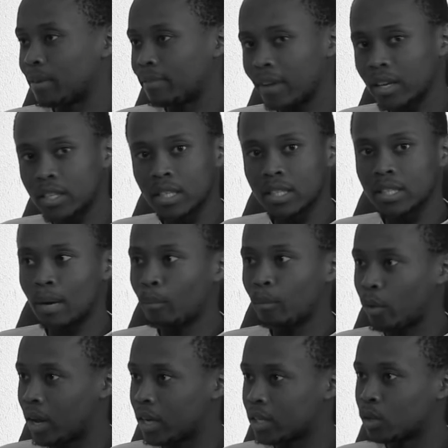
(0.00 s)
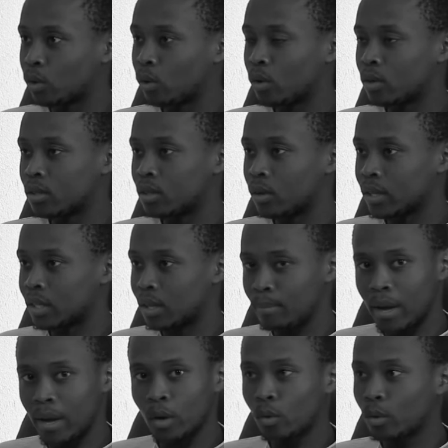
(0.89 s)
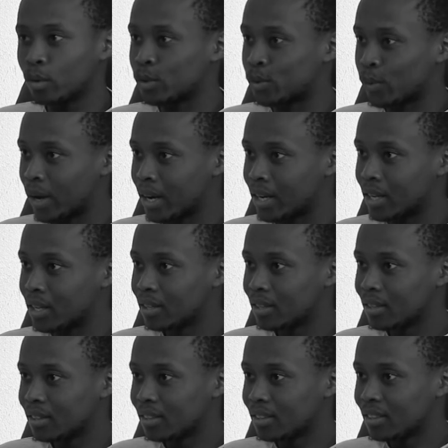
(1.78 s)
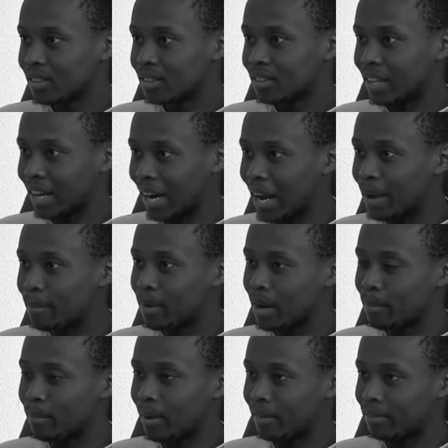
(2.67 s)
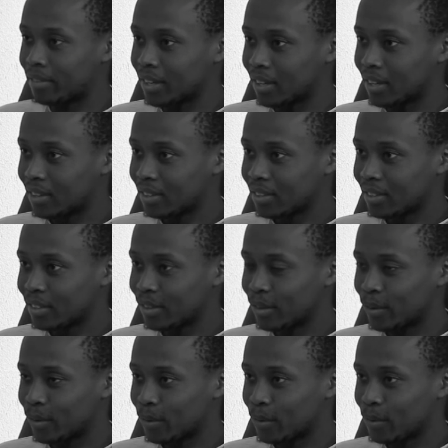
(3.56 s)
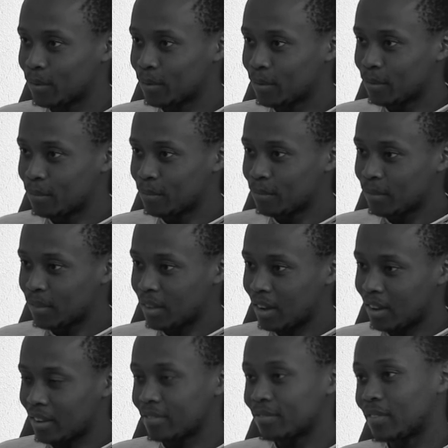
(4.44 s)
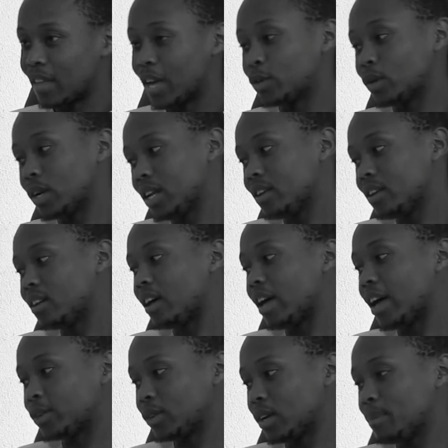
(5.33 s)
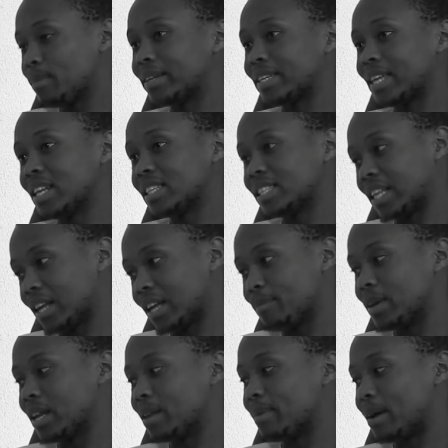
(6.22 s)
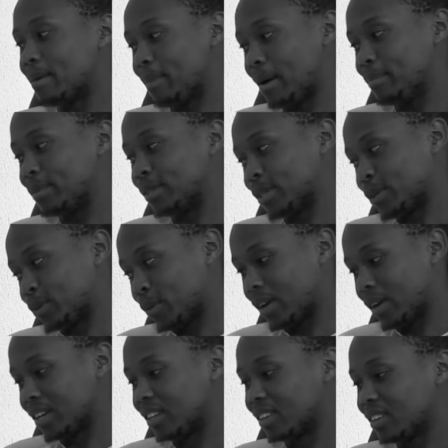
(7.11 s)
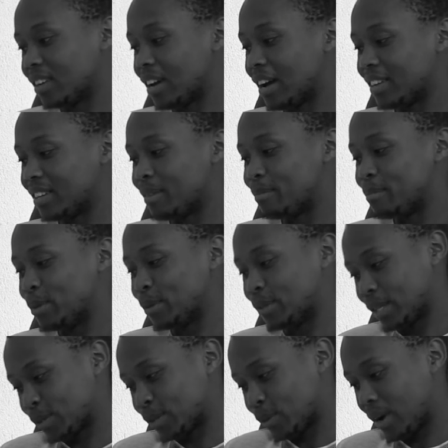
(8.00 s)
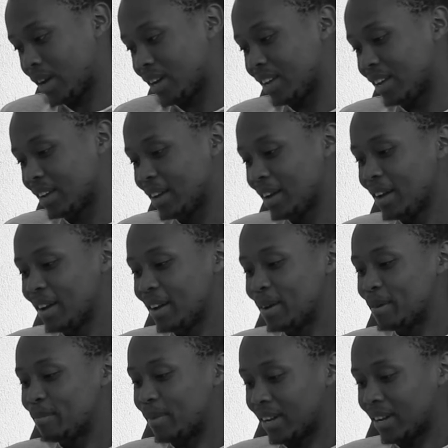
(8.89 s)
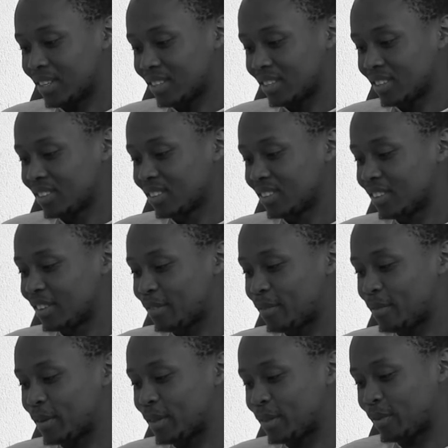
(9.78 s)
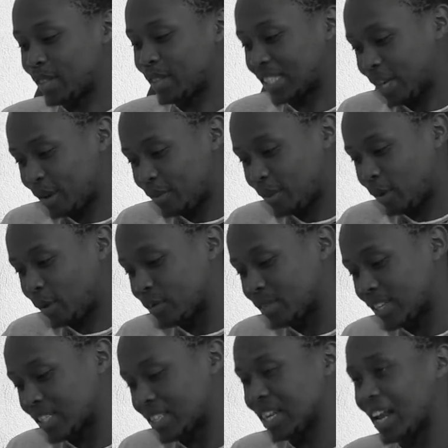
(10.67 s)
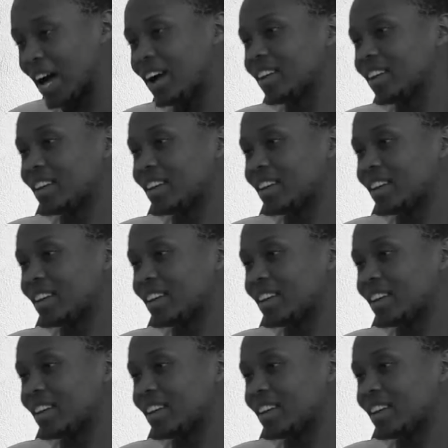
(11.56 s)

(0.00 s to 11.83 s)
But the fact is, I'm royalty because there was a man called Zwane that I am named after, you know. Actually, my dad is a Dlamini, my mom is a Zwane, and I'm using Zwane. But for the sake of the conversation,